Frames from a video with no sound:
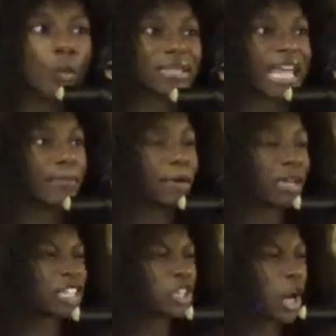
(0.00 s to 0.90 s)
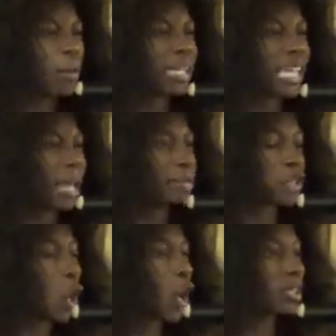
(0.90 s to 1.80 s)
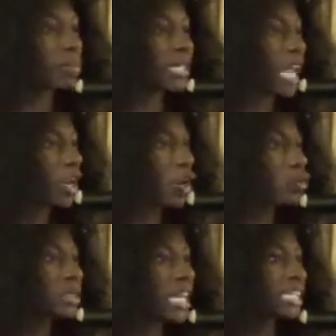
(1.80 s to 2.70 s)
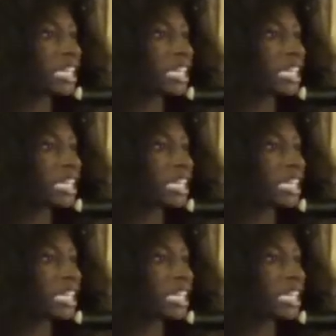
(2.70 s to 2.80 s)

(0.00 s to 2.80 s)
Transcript: When they build internment camps and call them ghettos.